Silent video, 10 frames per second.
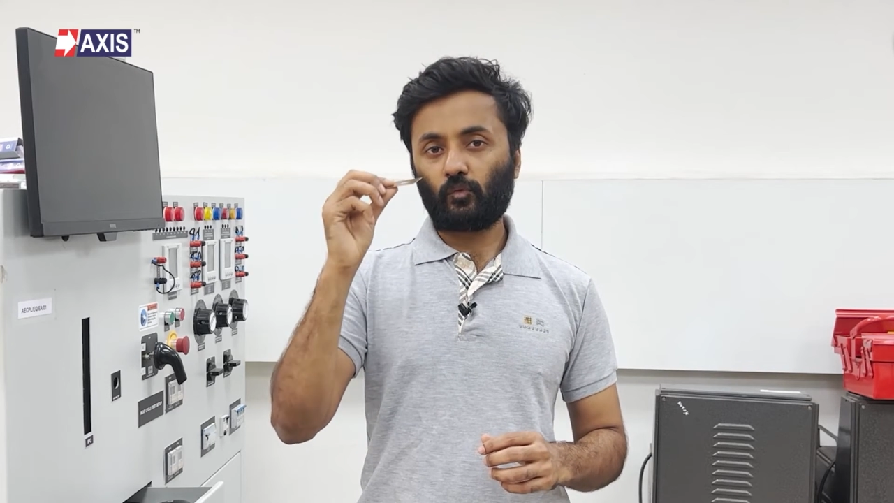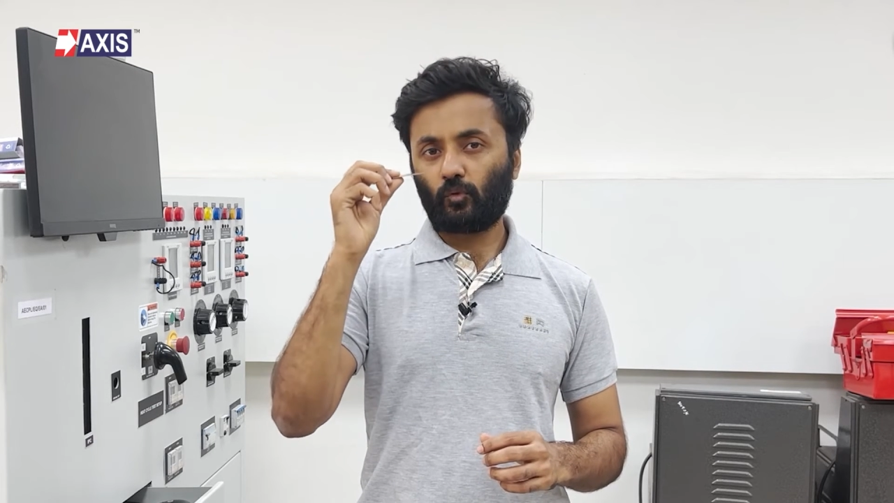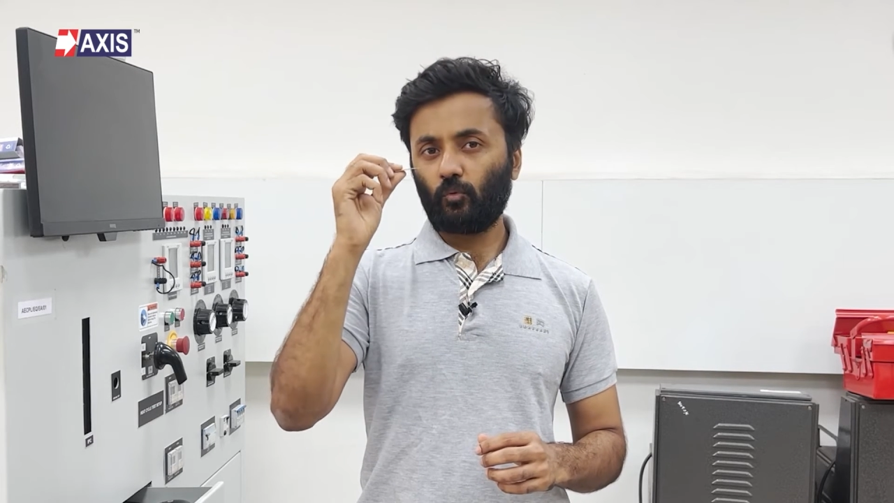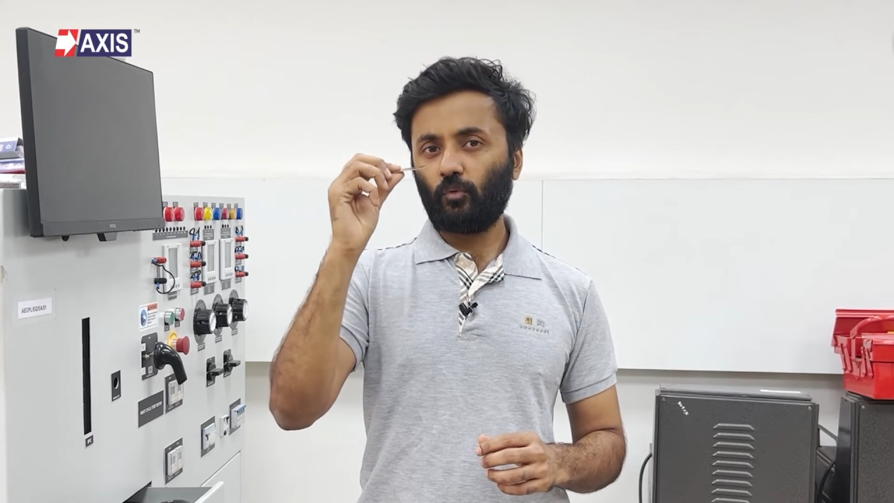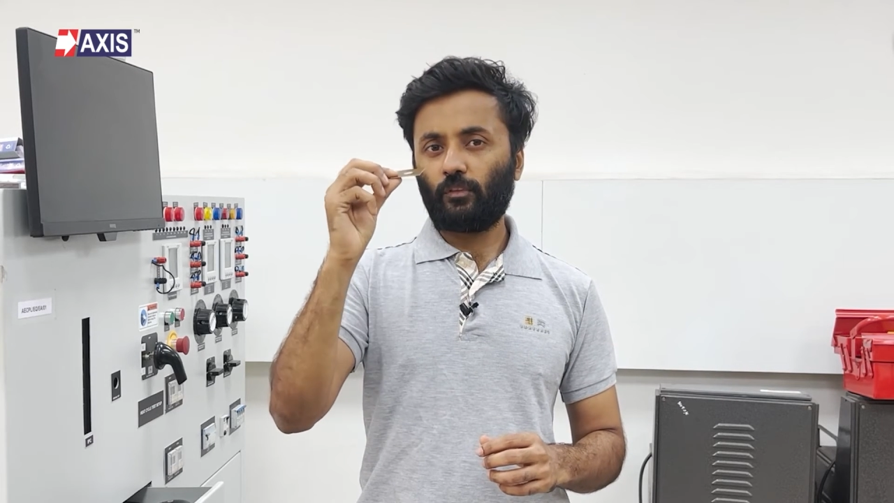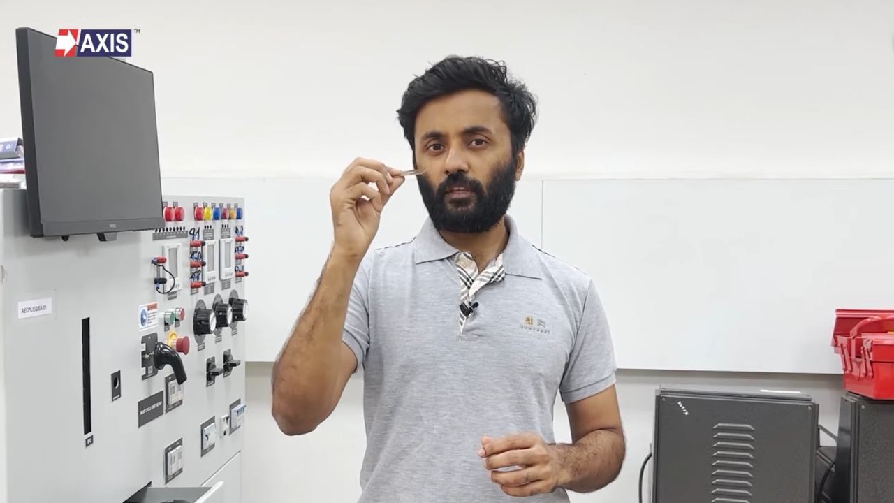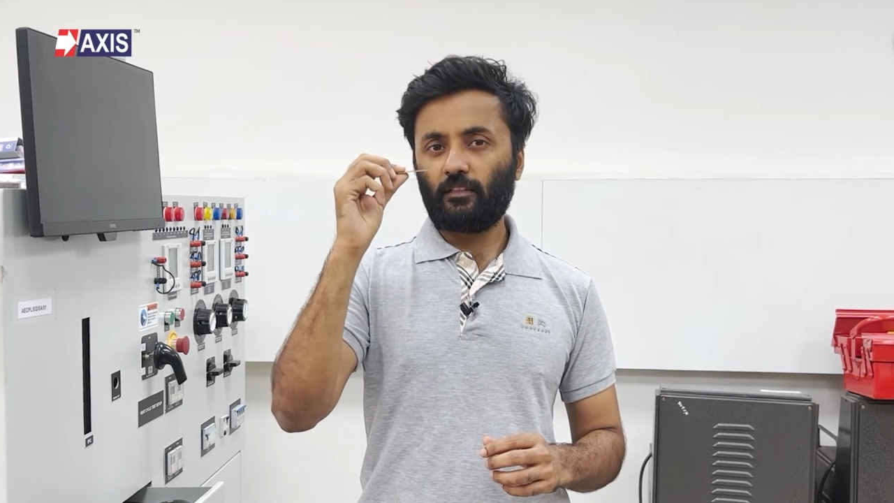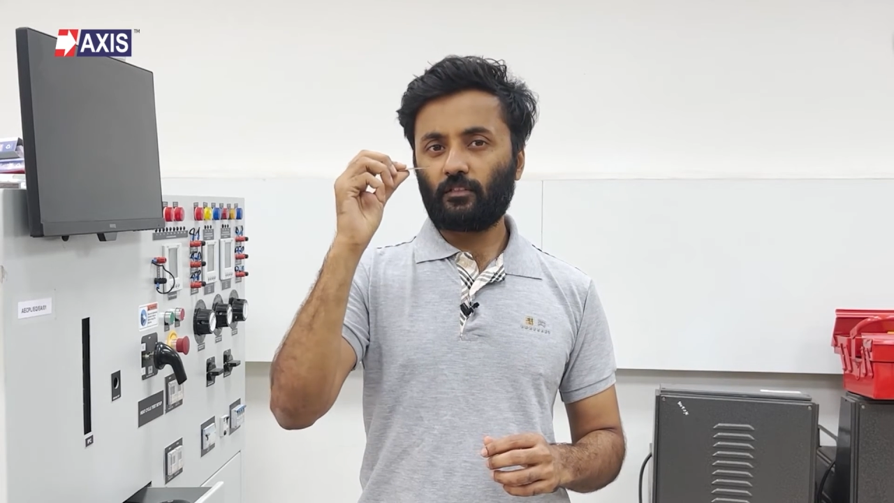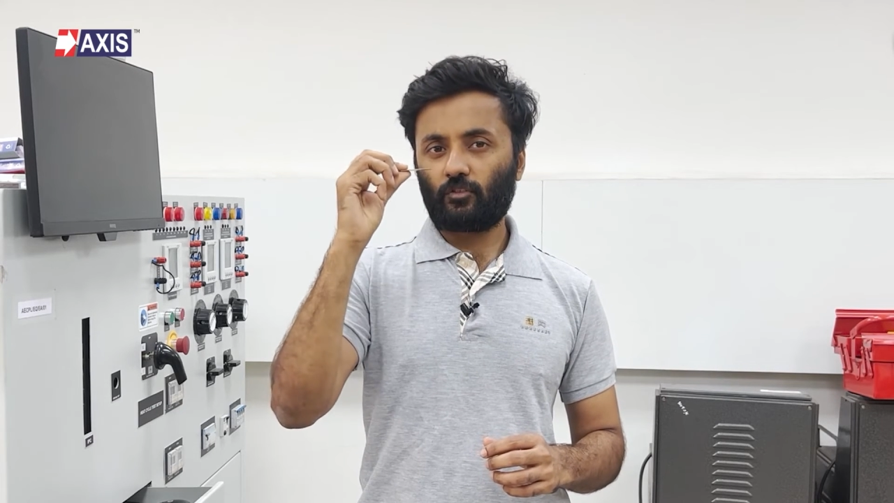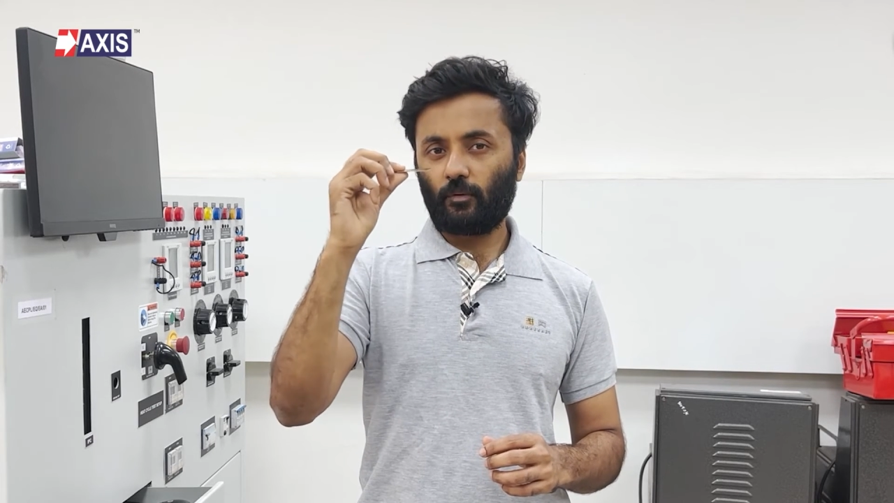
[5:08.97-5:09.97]
two
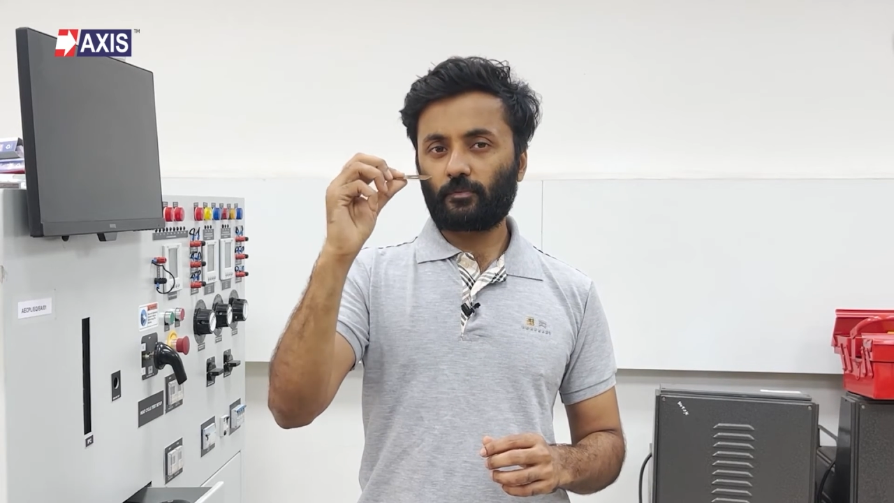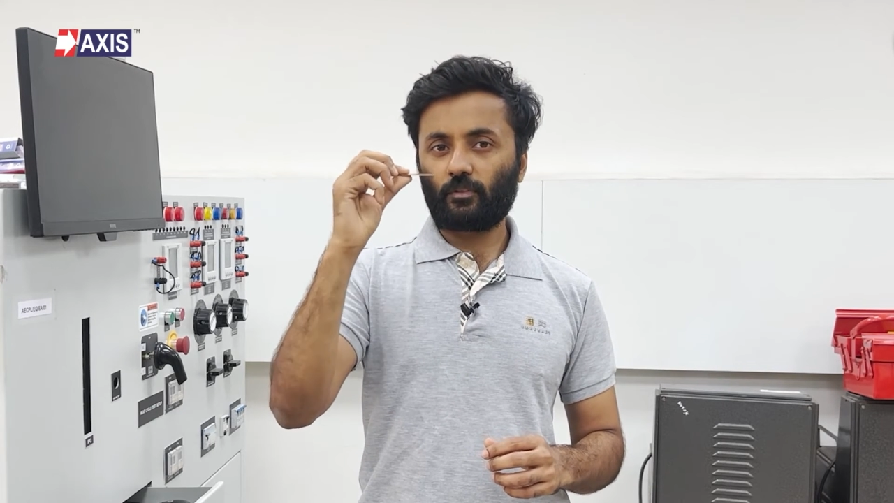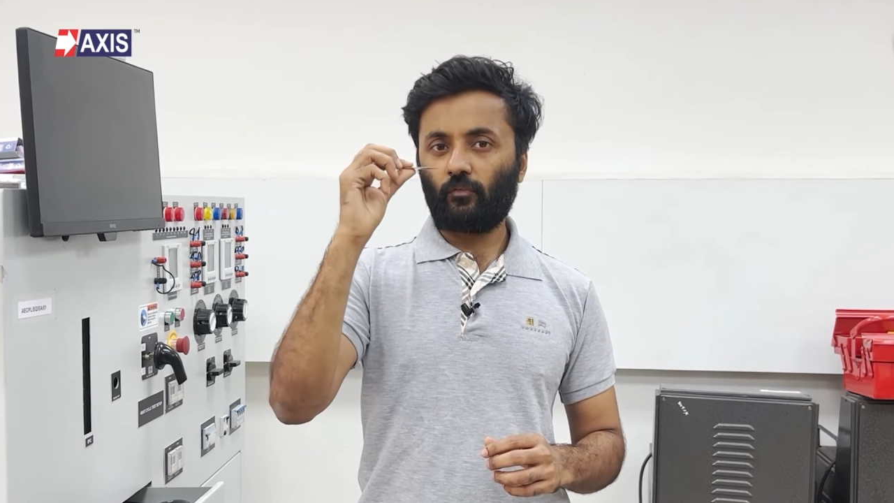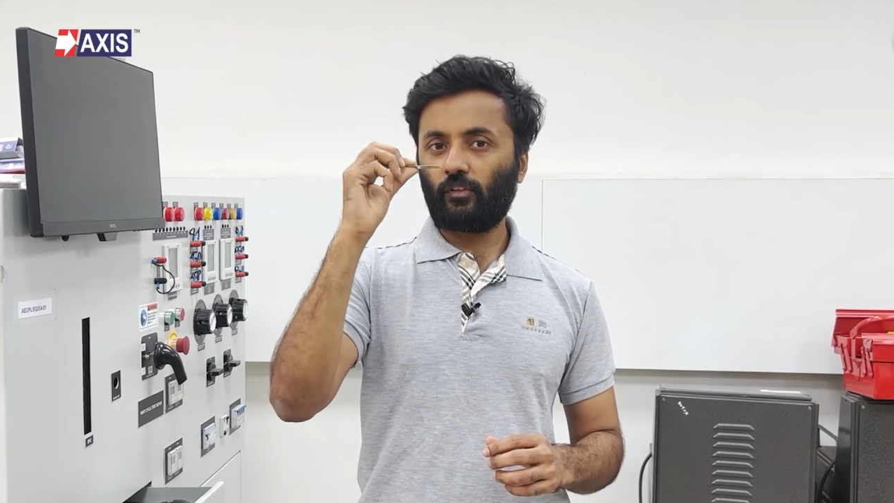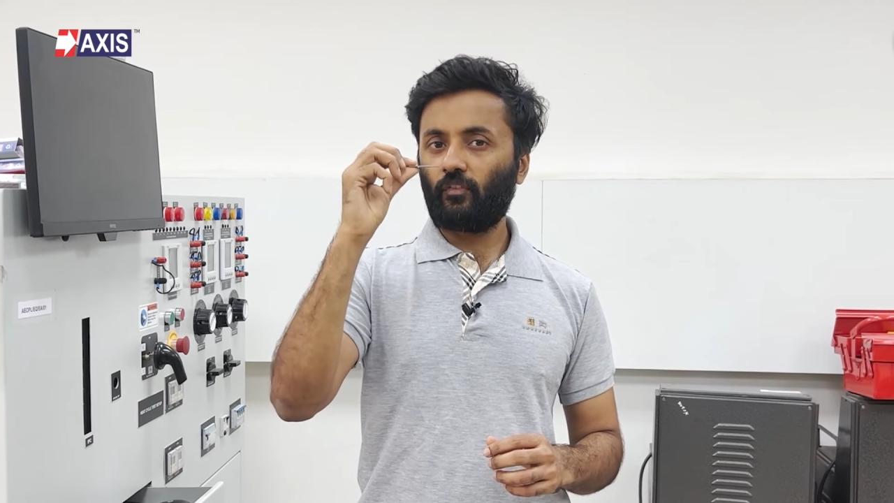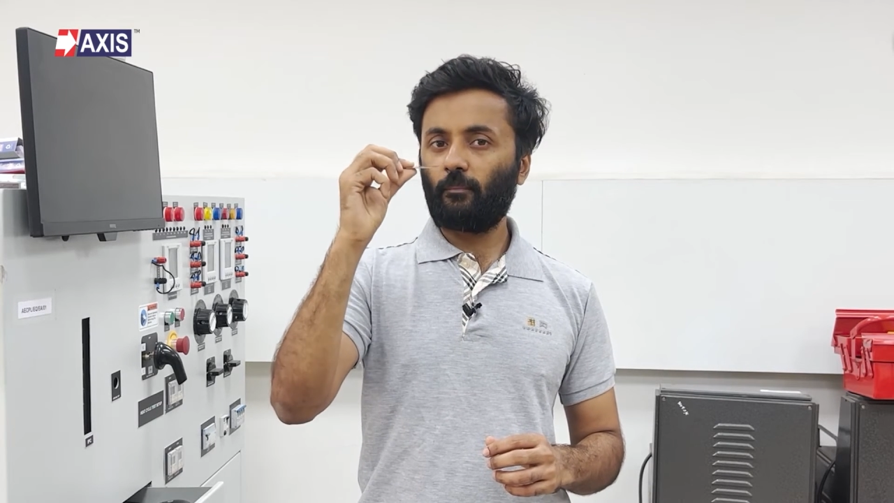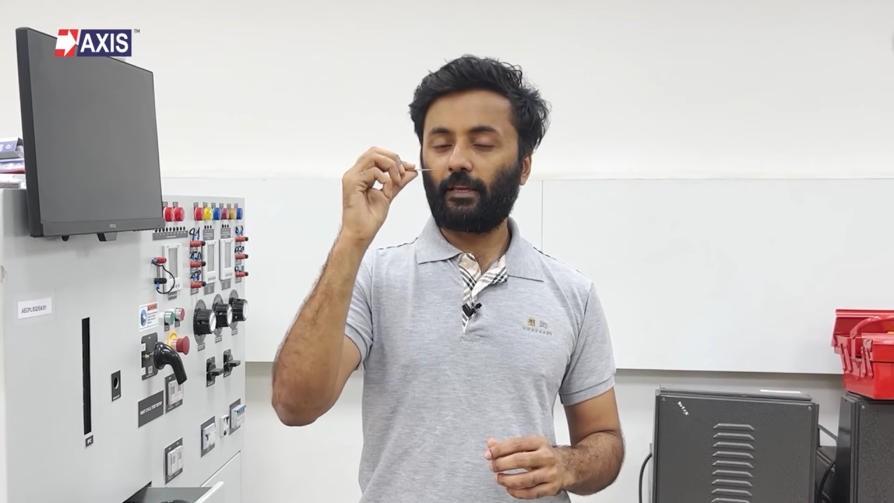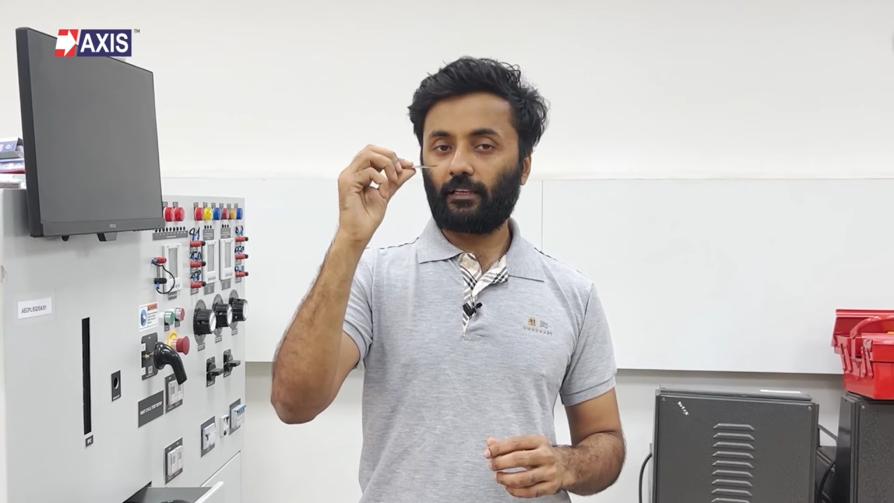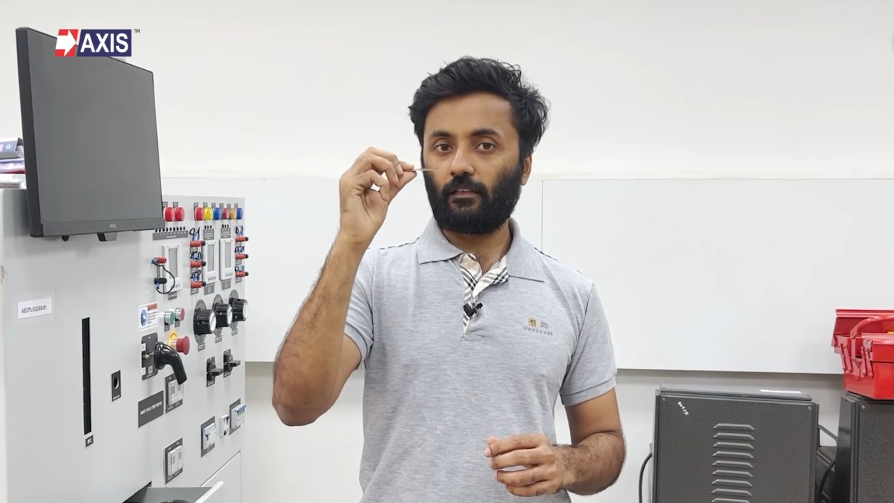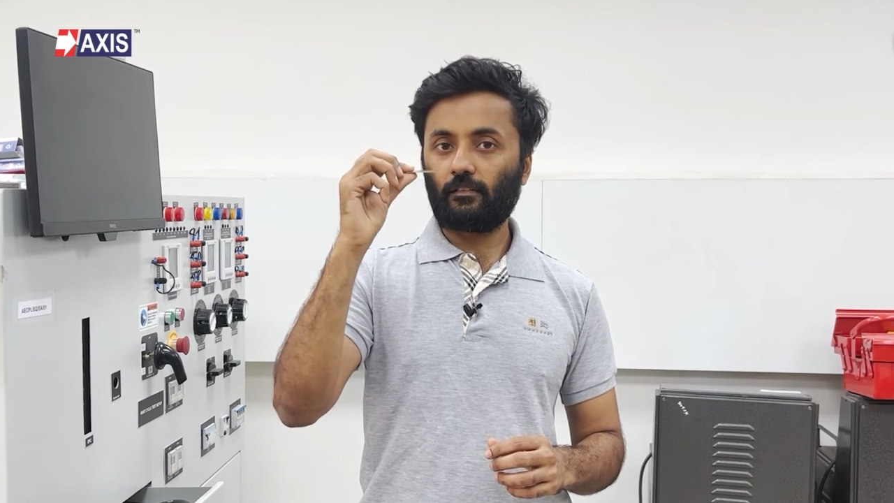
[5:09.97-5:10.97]
thin strips of different
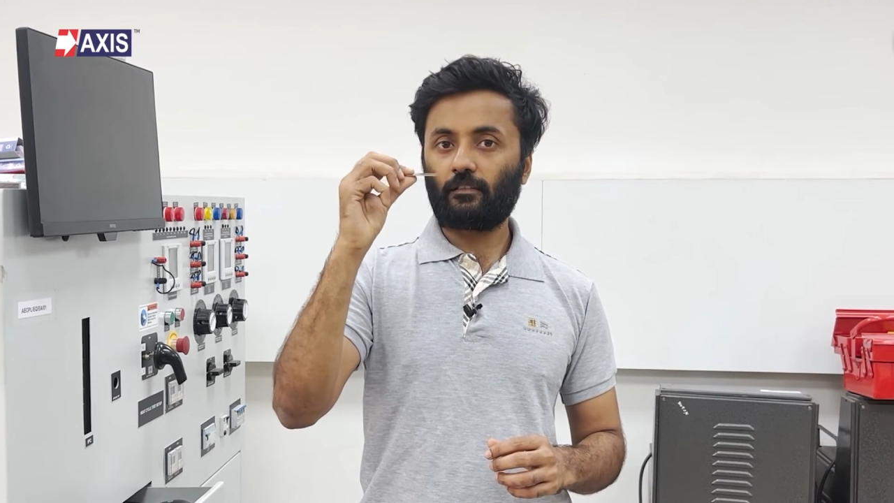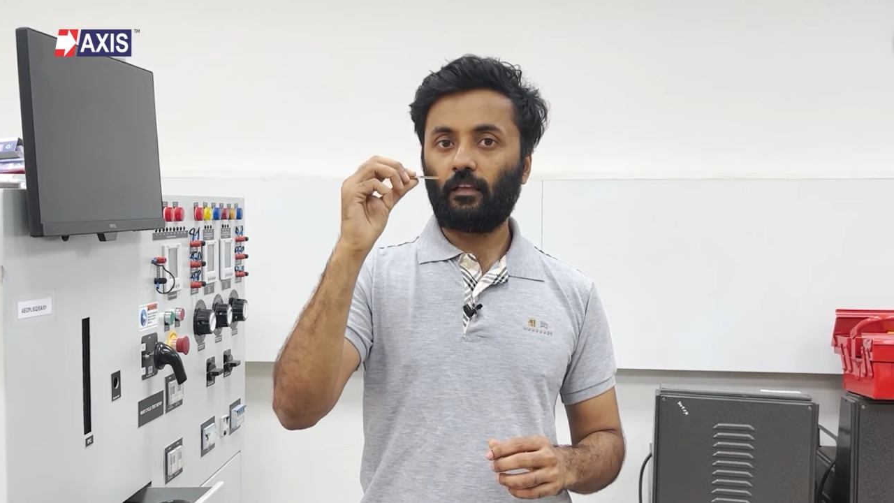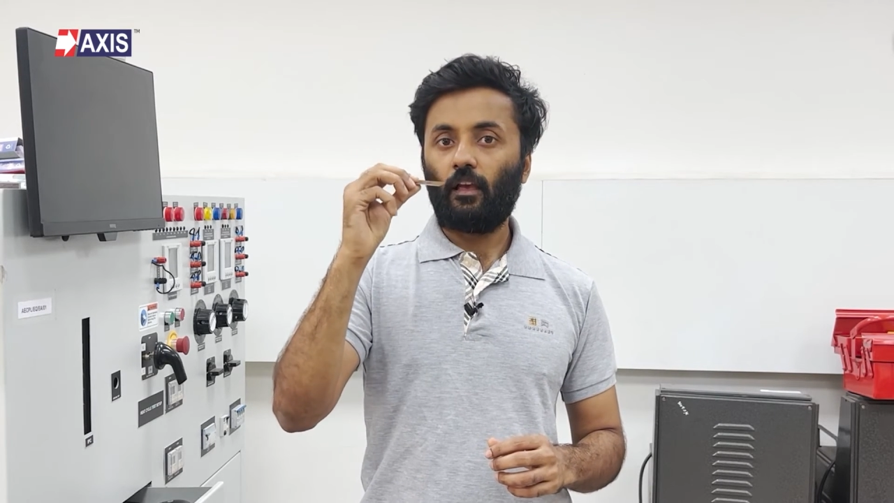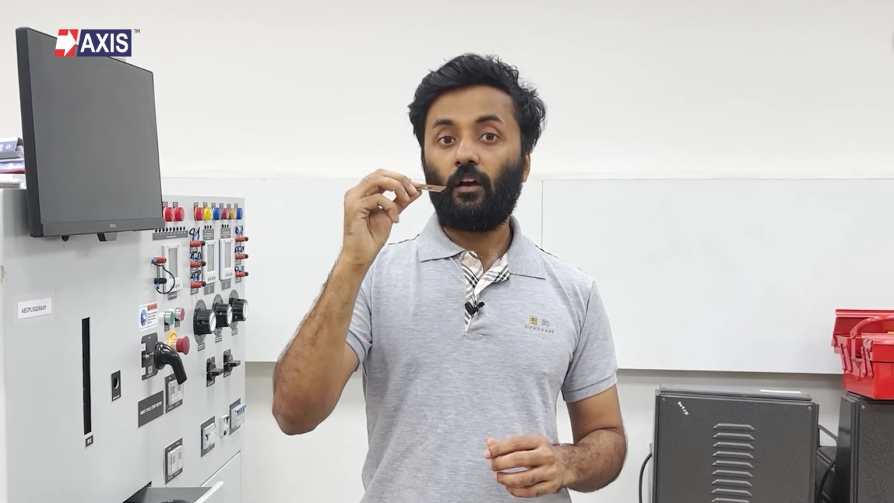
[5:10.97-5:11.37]
metals,